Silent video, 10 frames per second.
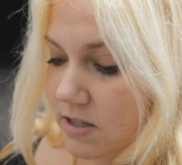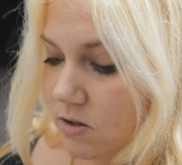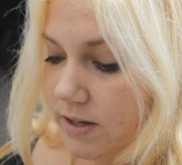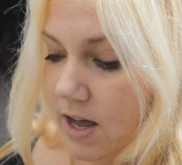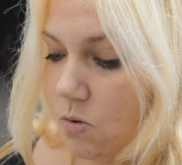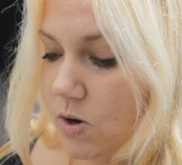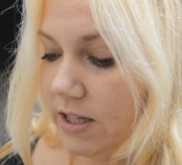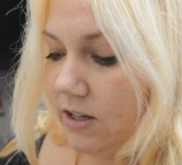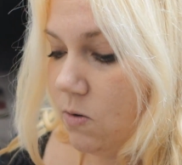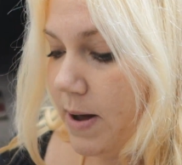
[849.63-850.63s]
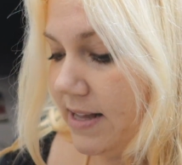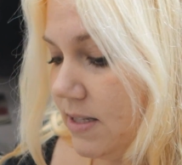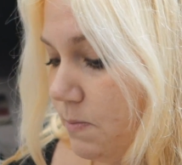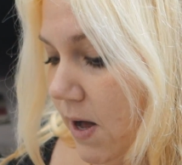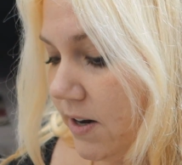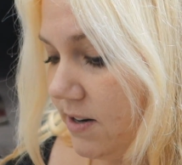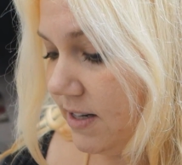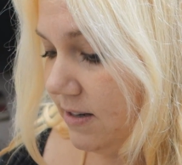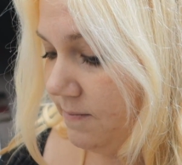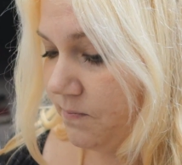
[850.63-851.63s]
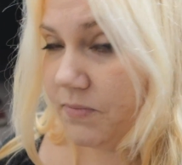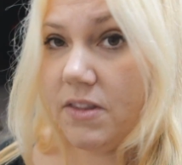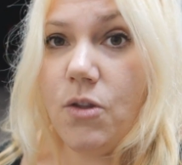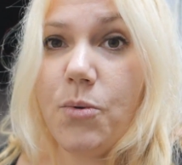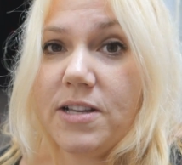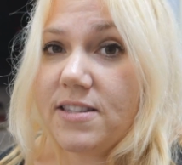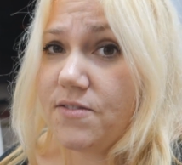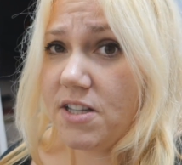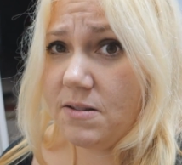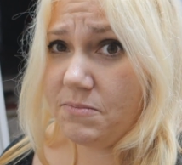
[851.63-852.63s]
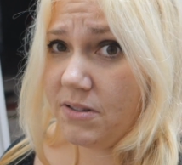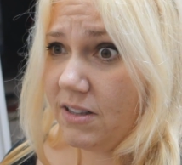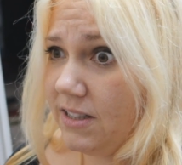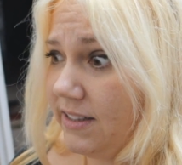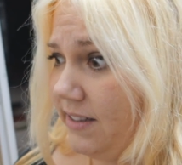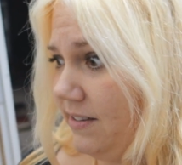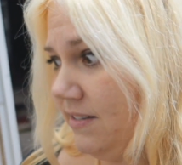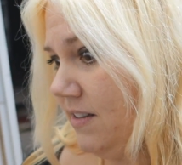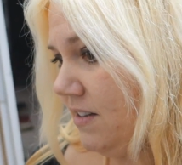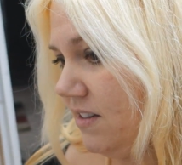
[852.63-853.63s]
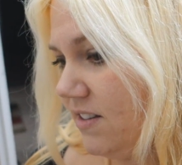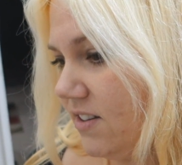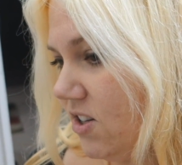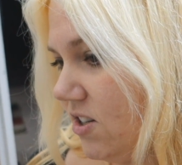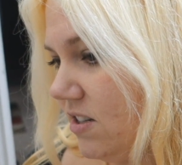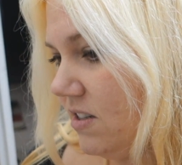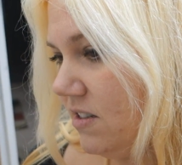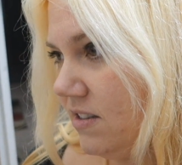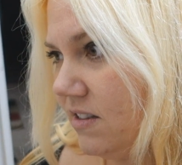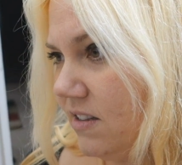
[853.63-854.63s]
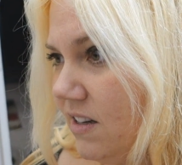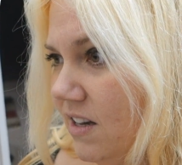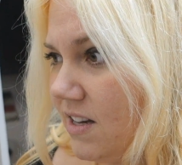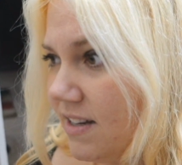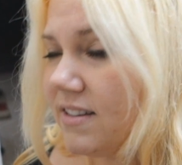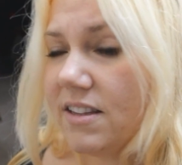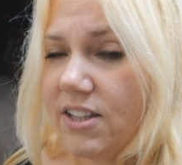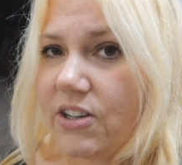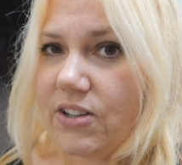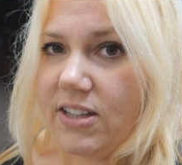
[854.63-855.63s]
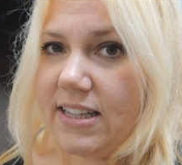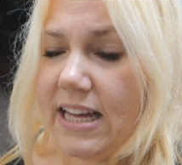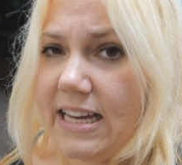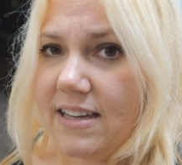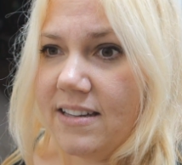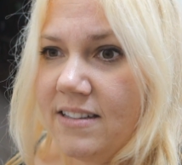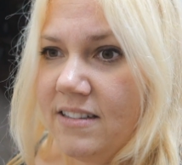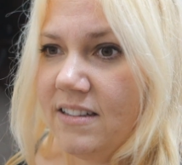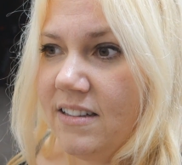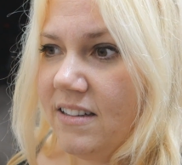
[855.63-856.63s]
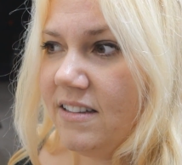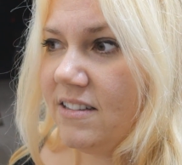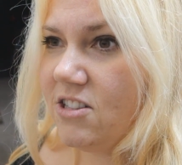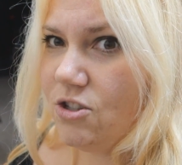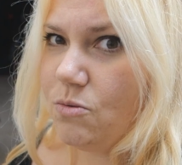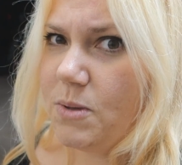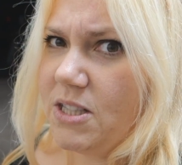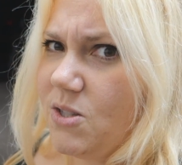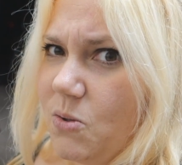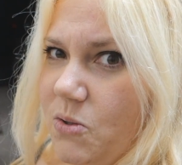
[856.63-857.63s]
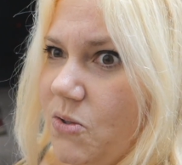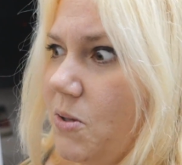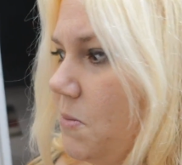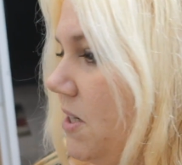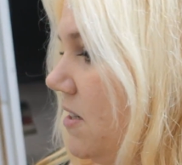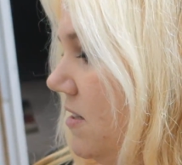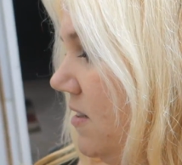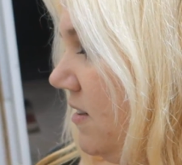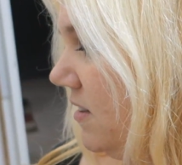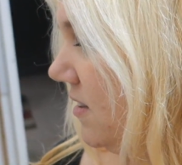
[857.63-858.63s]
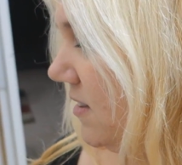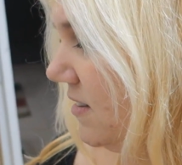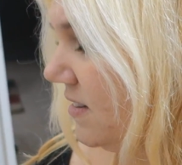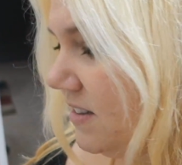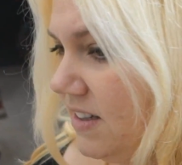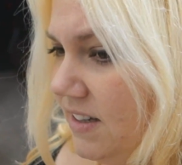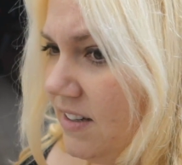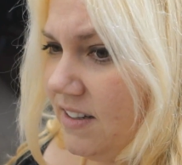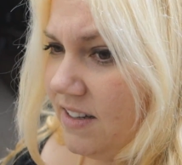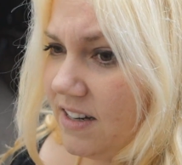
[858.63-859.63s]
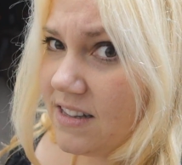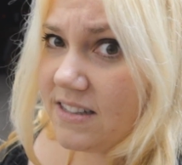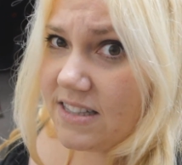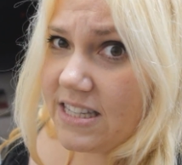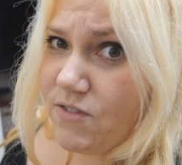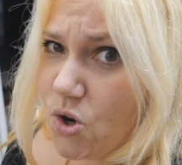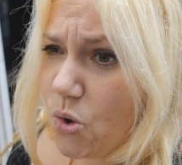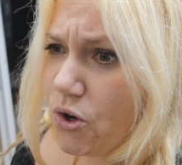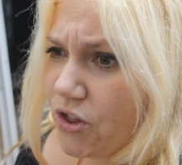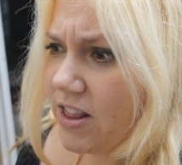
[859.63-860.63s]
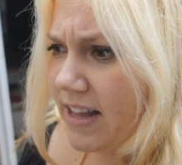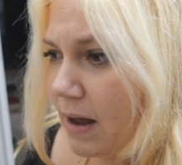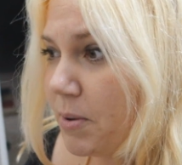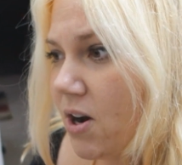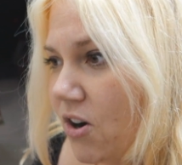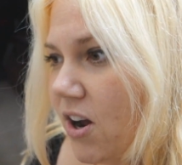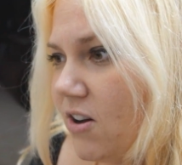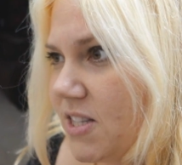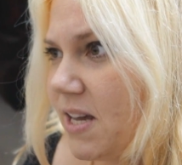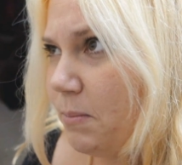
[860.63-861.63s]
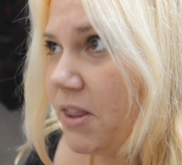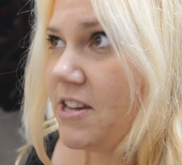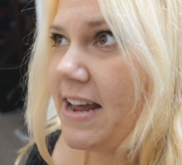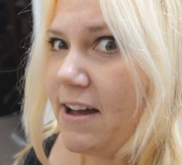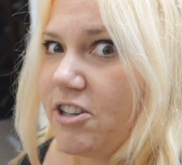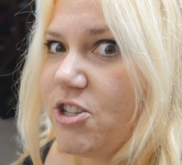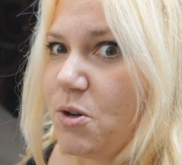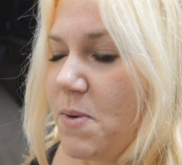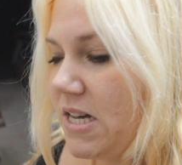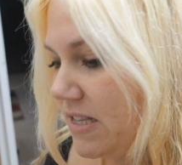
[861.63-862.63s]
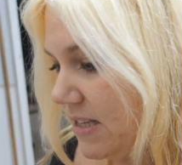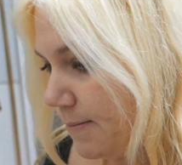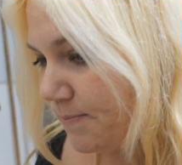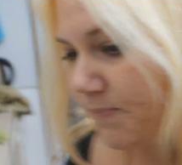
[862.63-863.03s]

It's only got one little bad spot on it. The rest of it completely good. Literally like 2 months old or something. I think it's even older than that, but I'll say 1.5 to 2 months.